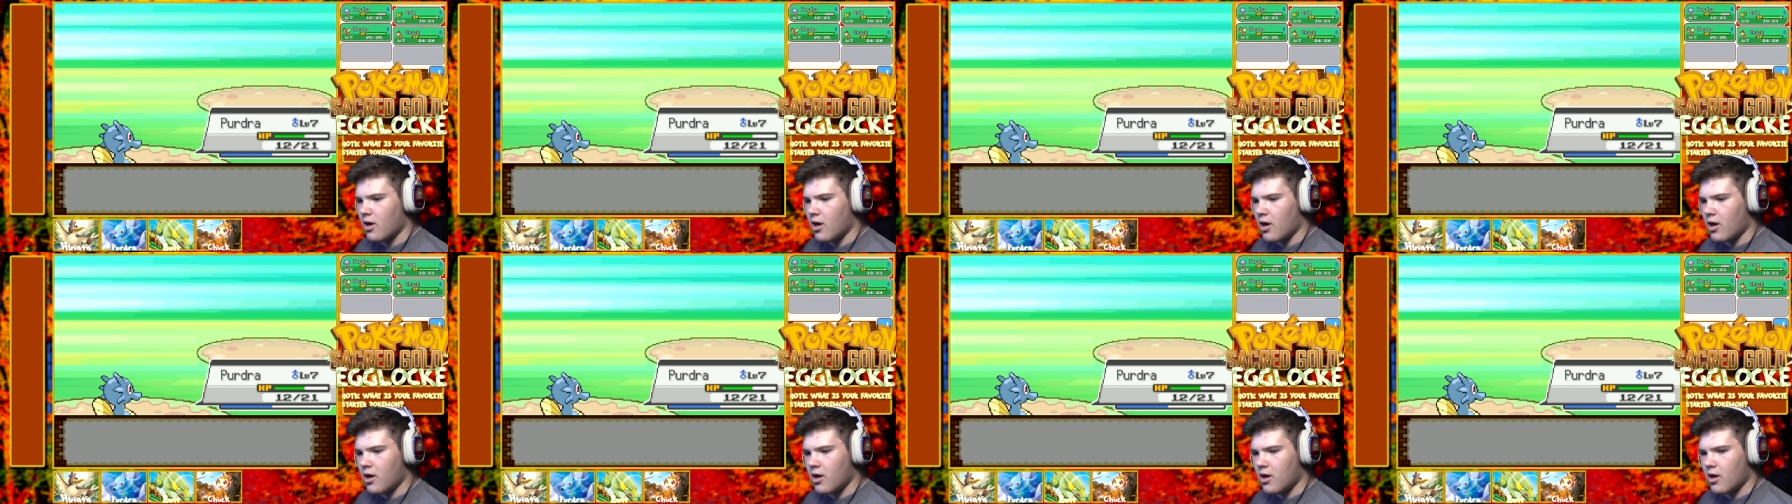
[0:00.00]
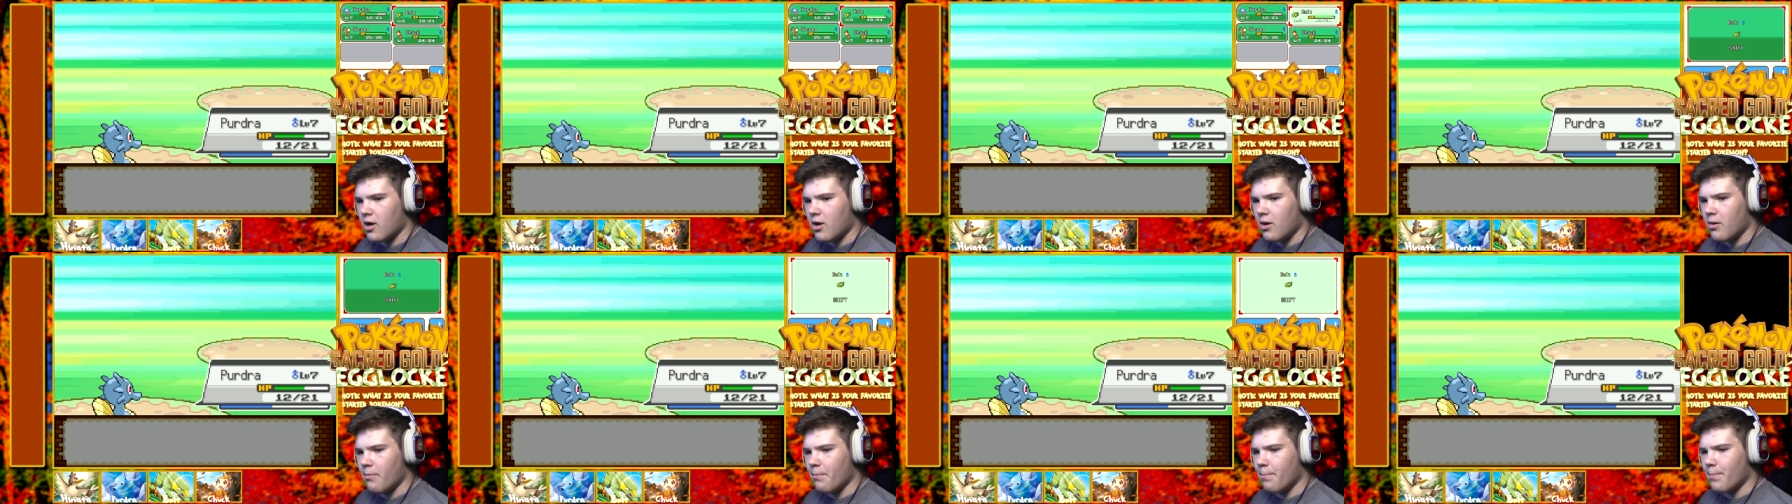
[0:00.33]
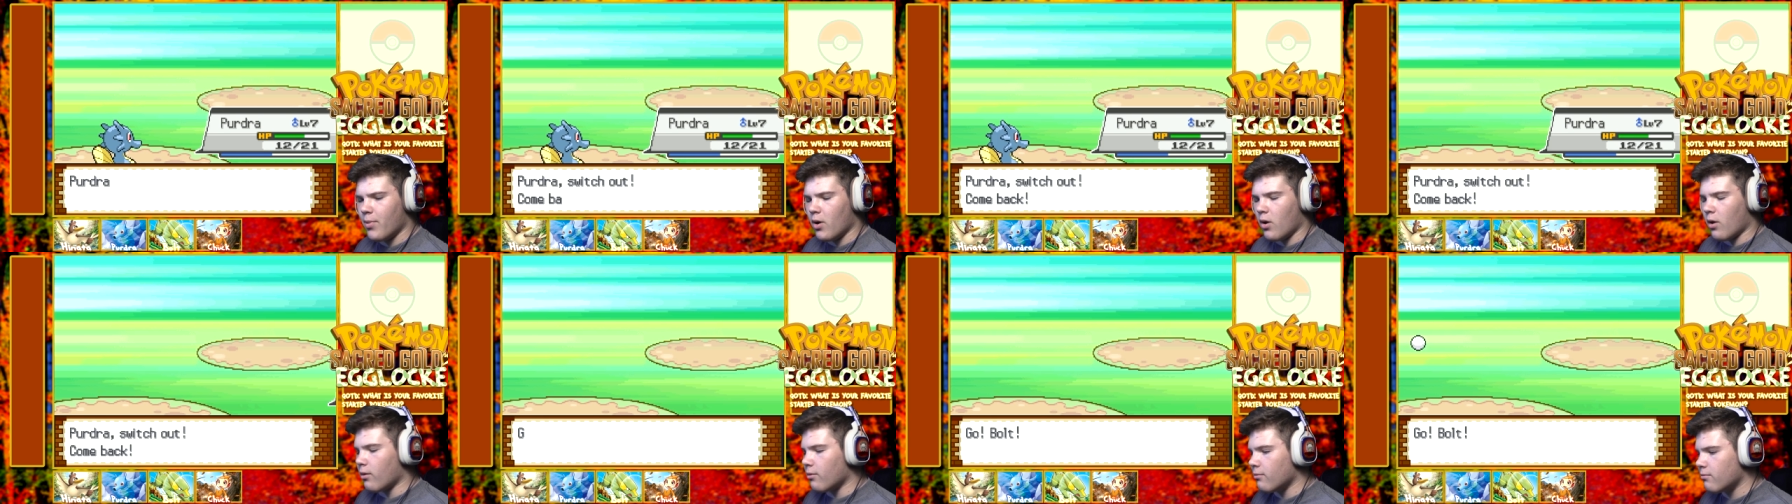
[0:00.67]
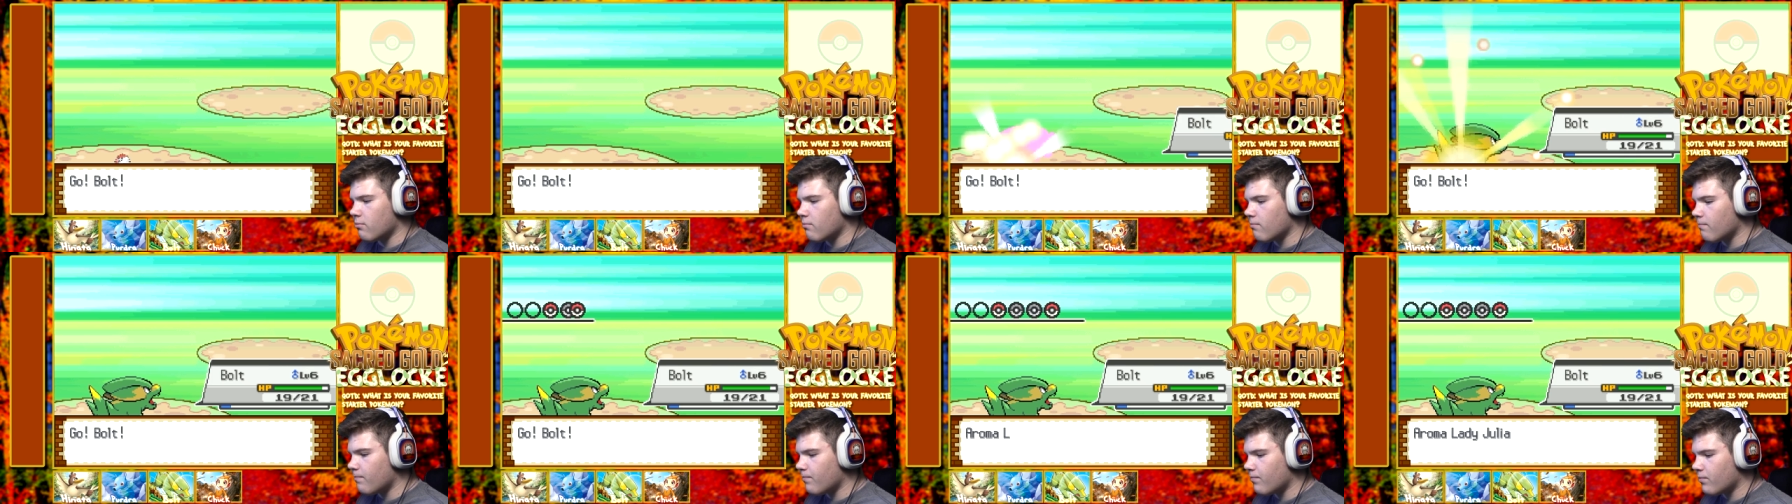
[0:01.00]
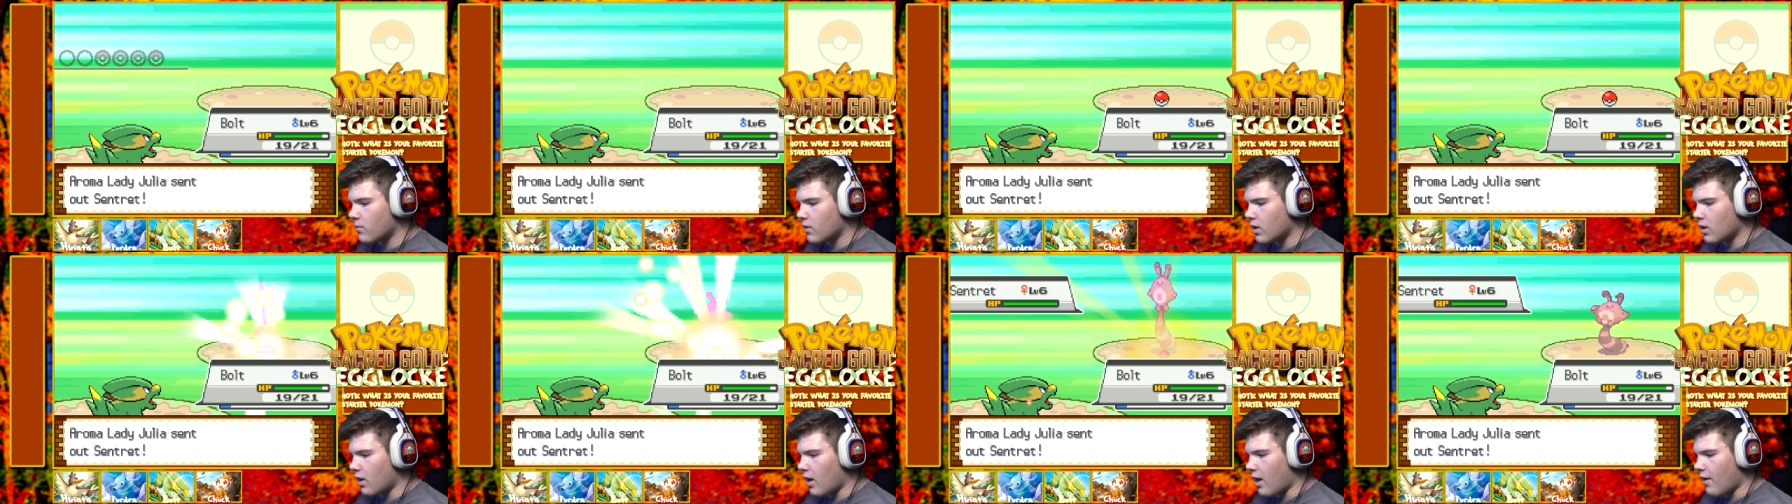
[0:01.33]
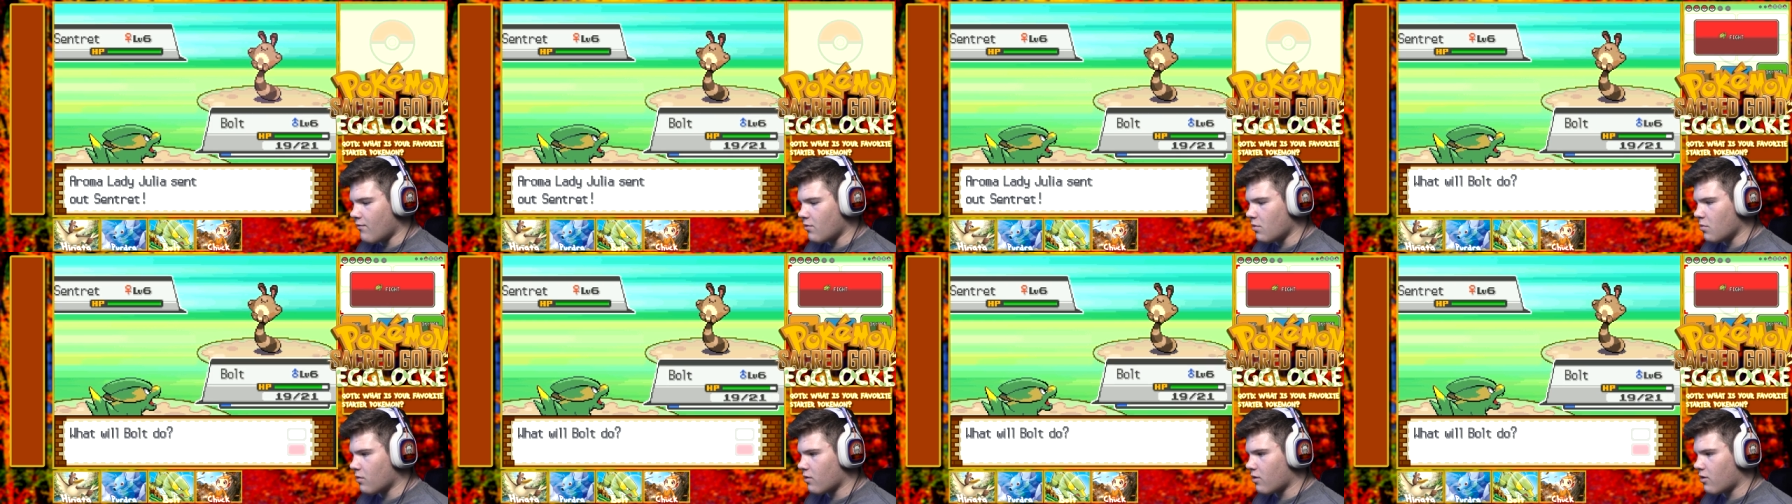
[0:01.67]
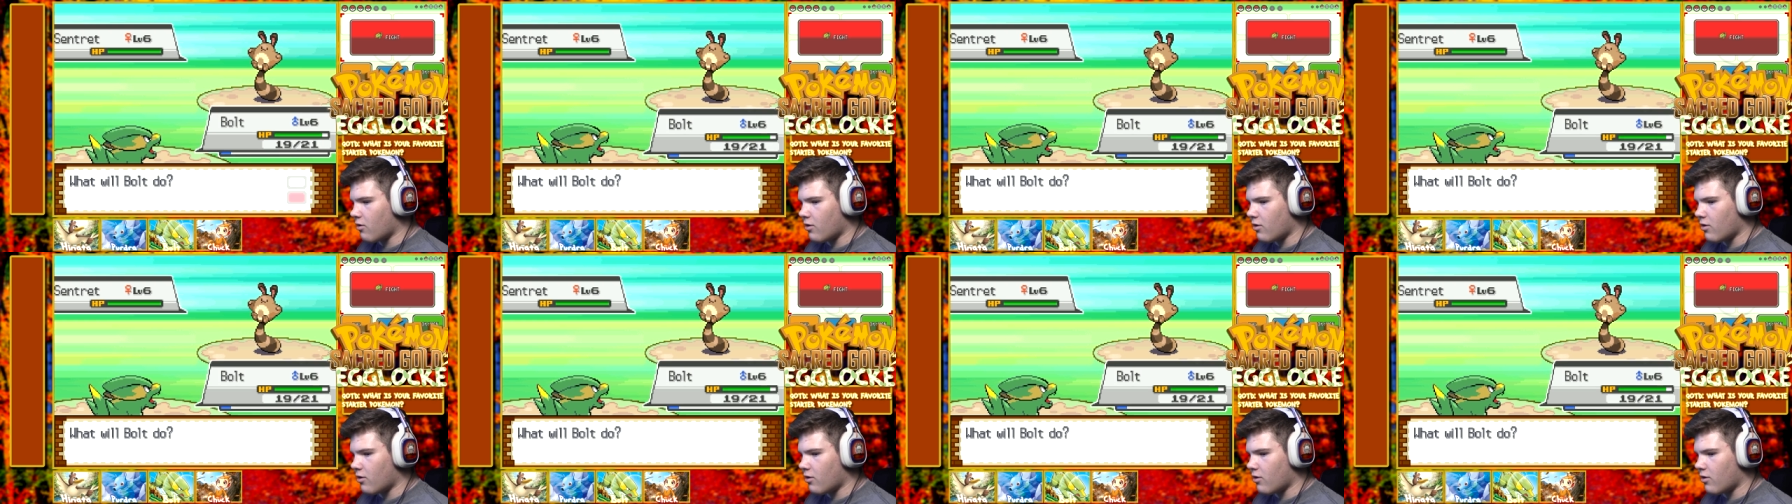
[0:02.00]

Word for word: Um, Bolt. Everyone's